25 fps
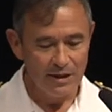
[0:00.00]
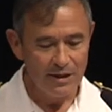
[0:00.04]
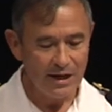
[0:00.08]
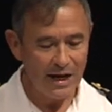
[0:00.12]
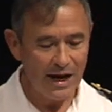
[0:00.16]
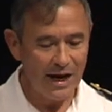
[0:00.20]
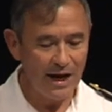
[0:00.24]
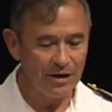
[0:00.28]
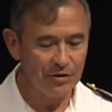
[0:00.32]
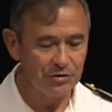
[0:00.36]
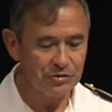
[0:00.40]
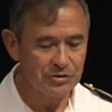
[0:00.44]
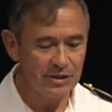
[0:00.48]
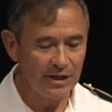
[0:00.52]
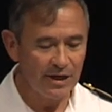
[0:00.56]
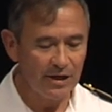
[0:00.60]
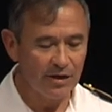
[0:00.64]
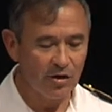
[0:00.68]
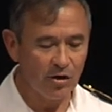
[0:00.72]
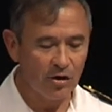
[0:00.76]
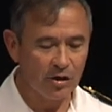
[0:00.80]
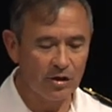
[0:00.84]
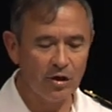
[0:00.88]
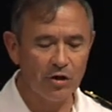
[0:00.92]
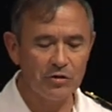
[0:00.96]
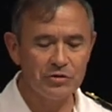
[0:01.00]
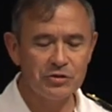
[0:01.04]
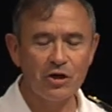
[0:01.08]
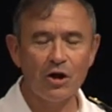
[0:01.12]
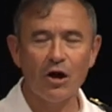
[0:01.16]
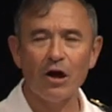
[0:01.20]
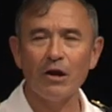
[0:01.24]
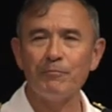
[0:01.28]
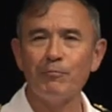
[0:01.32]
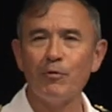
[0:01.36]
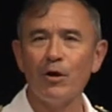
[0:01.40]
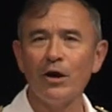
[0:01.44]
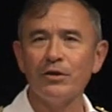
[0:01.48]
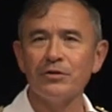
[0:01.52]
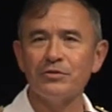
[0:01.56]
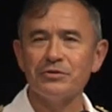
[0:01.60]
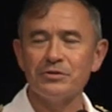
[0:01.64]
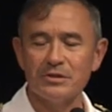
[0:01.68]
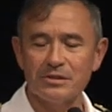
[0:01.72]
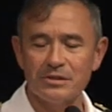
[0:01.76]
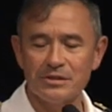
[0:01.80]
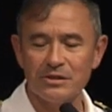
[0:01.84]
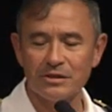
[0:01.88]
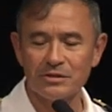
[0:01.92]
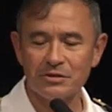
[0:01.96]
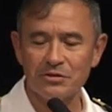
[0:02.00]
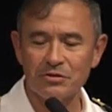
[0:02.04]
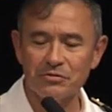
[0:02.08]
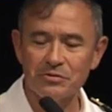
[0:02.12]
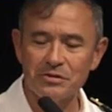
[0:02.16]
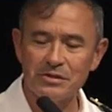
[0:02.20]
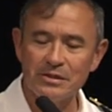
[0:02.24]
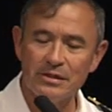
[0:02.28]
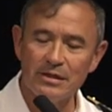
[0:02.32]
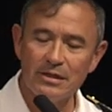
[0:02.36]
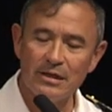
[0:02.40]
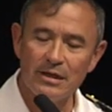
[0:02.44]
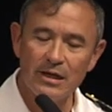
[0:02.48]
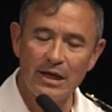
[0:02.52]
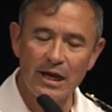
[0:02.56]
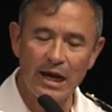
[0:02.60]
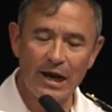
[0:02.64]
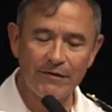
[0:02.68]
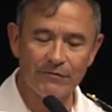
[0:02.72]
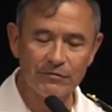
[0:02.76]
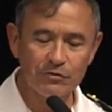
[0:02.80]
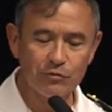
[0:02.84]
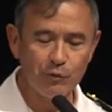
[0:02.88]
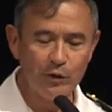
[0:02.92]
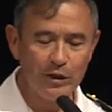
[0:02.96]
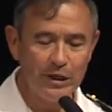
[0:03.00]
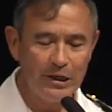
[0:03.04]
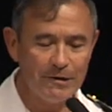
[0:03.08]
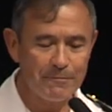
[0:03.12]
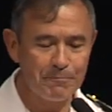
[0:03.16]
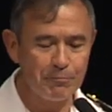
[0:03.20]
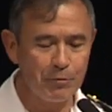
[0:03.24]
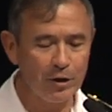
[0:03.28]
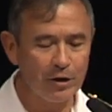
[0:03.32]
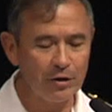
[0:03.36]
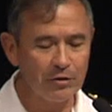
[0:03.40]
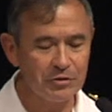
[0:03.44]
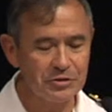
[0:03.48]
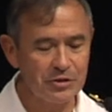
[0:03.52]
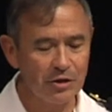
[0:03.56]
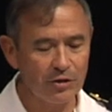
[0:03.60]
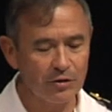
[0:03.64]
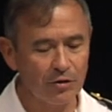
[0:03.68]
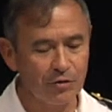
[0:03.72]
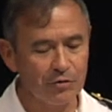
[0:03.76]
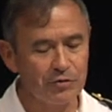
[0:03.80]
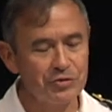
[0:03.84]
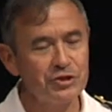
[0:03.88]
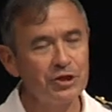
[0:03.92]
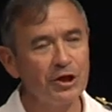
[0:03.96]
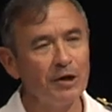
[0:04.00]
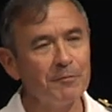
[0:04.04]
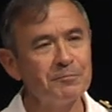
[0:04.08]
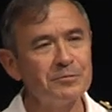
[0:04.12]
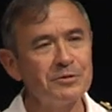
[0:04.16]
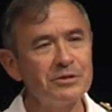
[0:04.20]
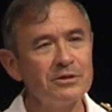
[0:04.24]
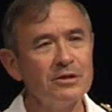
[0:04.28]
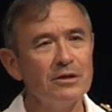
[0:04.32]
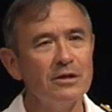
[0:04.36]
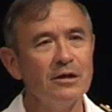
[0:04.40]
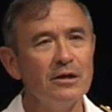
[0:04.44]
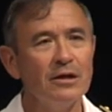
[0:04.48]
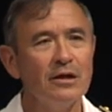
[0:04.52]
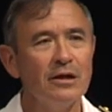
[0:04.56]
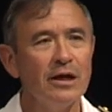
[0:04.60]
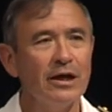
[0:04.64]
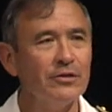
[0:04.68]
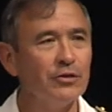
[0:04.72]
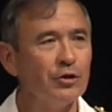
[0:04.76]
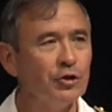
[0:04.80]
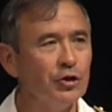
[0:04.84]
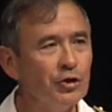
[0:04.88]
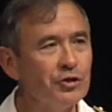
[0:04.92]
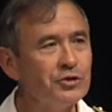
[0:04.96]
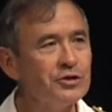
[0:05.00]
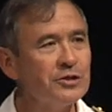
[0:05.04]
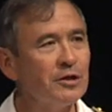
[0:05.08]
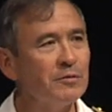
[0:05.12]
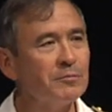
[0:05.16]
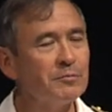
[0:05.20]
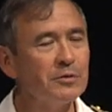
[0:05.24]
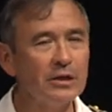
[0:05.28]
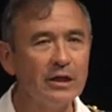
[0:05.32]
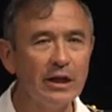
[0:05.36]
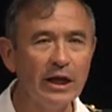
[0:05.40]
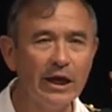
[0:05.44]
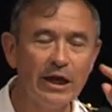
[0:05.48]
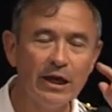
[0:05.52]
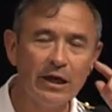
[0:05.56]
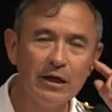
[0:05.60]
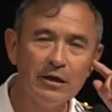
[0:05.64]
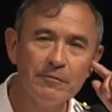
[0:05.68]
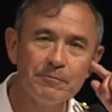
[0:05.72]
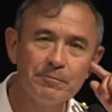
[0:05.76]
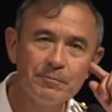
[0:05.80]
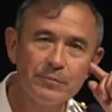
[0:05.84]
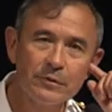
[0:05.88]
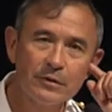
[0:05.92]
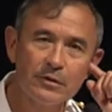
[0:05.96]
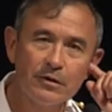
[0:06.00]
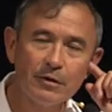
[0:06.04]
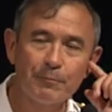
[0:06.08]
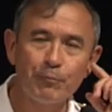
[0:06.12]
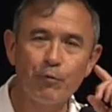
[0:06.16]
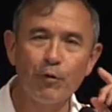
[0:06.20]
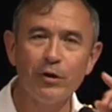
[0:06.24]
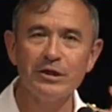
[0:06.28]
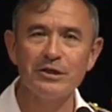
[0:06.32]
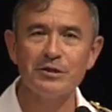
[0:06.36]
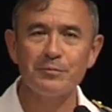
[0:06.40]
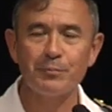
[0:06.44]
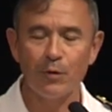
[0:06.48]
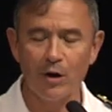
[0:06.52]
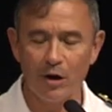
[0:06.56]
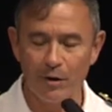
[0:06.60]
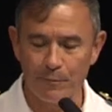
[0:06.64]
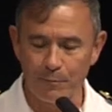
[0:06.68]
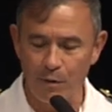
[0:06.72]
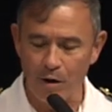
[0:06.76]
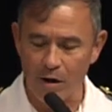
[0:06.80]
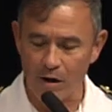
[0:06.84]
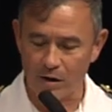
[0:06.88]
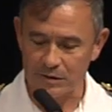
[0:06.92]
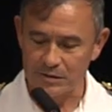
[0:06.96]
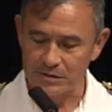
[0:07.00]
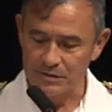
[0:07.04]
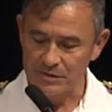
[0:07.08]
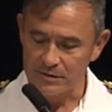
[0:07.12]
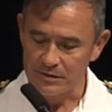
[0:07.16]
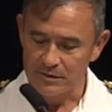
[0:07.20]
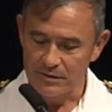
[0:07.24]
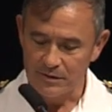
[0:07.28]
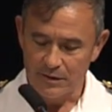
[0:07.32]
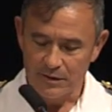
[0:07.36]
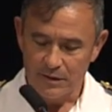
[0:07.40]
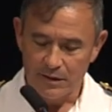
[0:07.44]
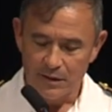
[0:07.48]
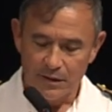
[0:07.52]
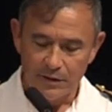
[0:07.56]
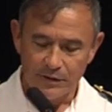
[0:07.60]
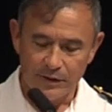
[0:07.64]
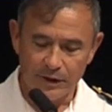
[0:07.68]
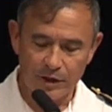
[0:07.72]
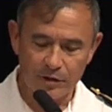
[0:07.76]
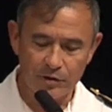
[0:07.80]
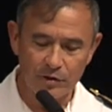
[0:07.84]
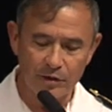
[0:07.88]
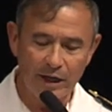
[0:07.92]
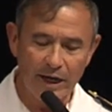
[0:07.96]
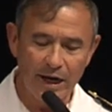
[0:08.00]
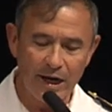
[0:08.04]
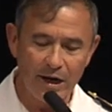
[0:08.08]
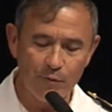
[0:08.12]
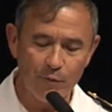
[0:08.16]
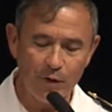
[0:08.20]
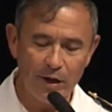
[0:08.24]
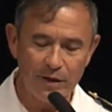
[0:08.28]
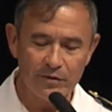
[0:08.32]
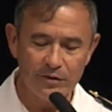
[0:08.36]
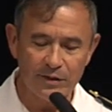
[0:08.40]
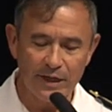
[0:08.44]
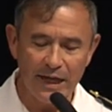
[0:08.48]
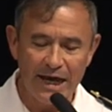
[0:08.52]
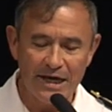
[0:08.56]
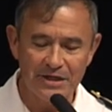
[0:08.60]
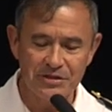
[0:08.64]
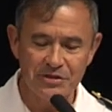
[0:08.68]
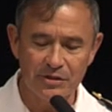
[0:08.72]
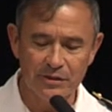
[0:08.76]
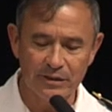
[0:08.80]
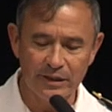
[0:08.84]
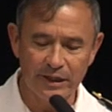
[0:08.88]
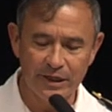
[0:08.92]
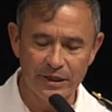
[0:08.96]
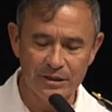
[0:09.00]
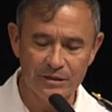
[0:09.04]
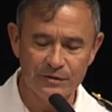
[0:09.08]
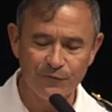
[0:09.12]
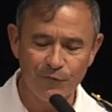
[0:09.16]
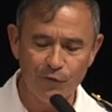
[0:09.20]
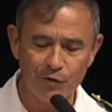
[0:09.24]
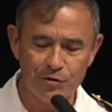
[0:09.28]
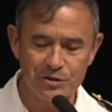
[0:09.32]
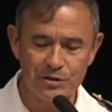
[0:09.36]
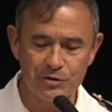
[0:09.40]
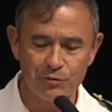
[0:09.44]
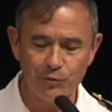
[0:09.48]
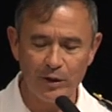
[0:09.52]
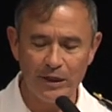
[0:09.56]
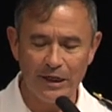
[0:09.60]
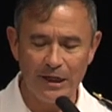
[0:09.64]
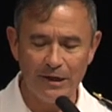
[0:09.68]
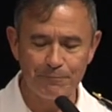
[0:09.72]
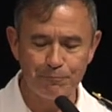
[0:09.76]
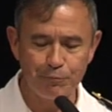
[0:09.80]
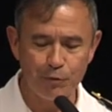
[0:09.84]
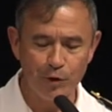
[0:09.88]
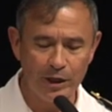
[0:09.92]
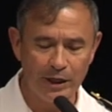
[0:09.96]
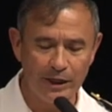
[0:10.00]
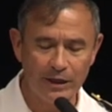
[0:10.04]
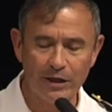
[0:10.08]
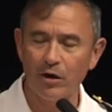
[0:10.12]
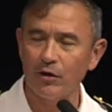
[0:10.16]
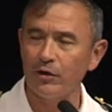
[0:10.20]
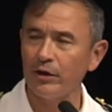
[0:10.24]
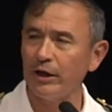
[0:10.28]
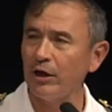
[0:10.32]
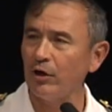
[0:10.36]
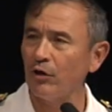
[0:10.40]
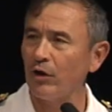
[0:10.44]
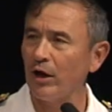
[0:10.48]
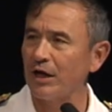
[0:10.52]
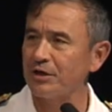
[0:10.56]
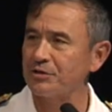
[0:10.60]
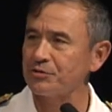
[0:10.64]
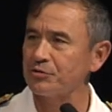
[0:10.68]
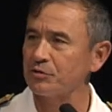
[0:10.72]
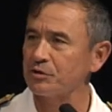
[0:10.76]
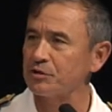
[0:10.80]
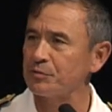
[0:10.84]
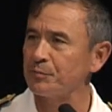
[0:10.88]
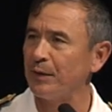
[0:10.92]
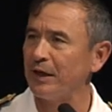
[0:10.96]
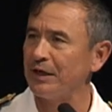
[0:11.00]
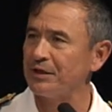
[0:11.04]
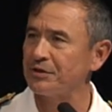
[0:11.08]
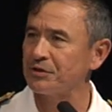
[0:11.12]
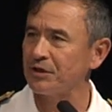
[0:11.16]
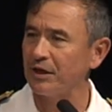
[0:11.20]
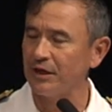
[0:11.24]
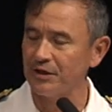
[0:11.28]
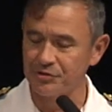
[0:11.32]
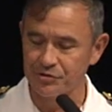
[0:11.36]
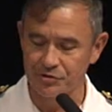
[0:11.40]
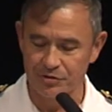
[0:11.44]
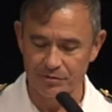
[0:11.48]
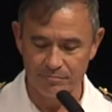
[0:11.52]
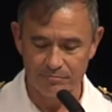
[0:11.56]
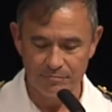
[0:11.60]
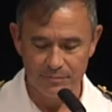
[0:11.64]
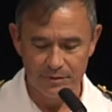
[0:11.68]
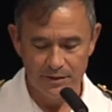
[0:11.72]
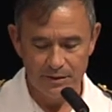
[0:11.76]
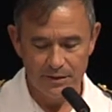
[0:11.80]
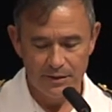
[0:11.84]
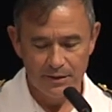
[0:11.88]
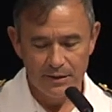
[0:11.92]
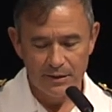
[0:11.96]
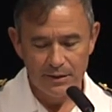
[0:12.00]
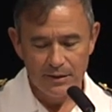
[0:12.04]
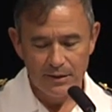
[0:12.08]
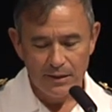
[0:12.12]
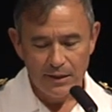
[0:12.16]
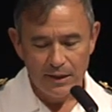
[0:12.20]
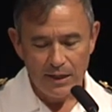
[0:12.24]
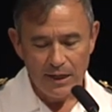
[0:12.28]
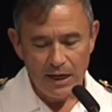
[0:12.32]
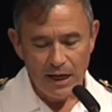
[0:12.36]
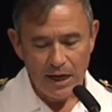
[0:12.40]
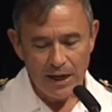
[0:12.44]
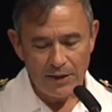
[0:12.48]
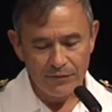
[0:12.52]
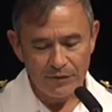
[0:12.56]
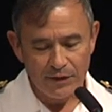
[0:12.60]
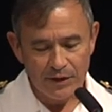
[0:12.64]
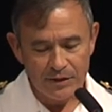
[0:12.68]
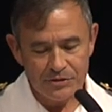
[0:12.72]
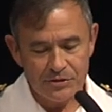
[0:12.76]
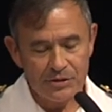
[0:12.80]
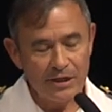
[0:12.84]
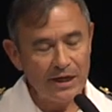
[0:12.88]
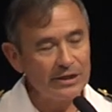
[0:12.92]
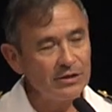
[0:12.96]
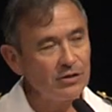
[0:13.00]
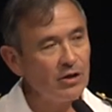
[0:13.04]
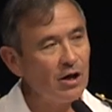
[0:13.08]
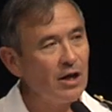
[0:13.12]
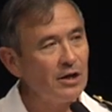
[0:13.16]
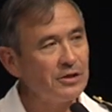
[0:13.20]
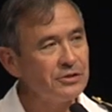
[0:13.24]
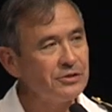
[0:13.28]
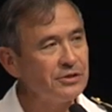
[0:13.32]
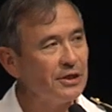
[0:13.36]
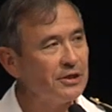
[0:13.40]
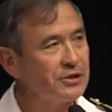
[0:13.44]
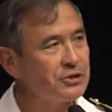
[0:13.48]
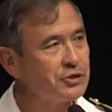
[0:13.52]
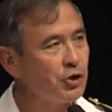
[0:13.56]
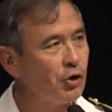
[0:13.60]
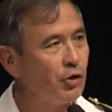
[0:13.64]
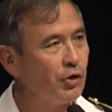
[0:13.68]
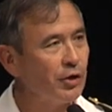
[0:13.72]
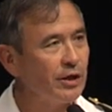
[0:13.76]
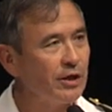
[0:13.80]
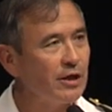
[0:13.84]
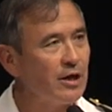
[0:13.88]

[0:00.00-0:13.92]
I understand our Coast Guard brothers and sisters have 3D printers on their ships, and they're using them today to print spare parts. The other day I read that NASA did its first 3D printing on the International Space Station. And this technology has certainly